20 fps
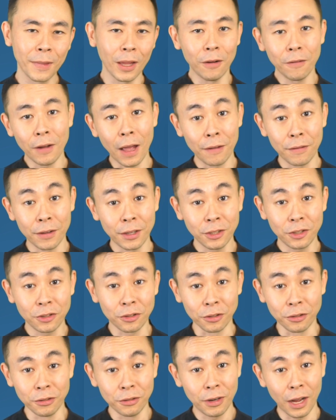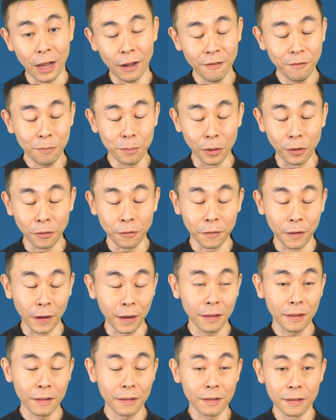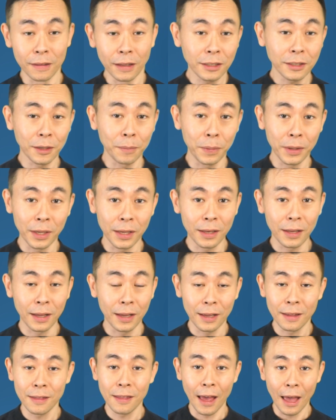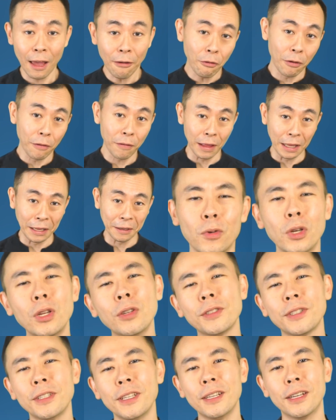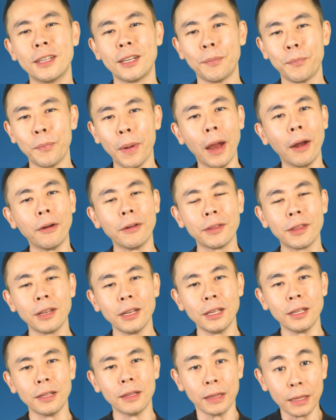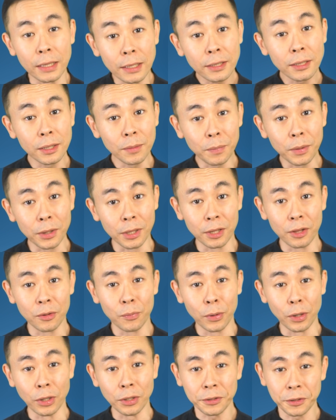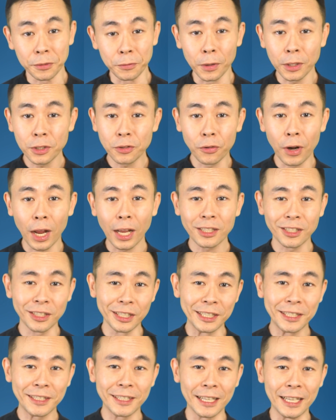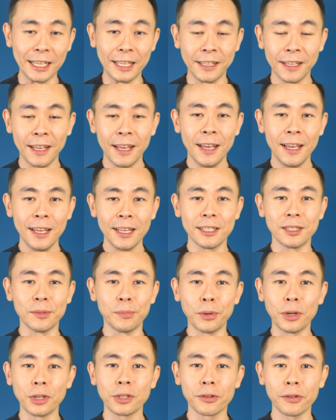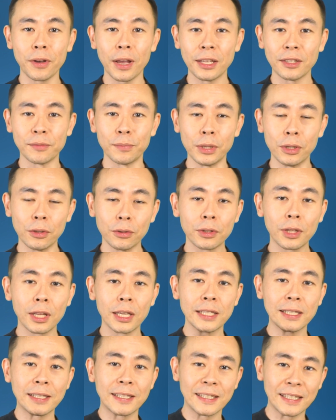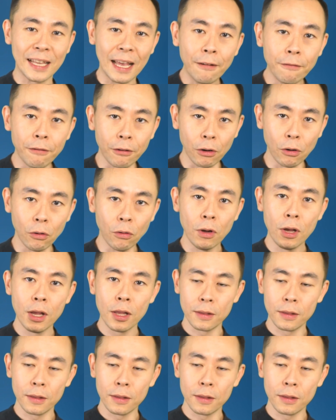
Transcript: of having to have perfect discipline in everything. When you see an apparently disciplined person, what you're actually seeing is a person who has built several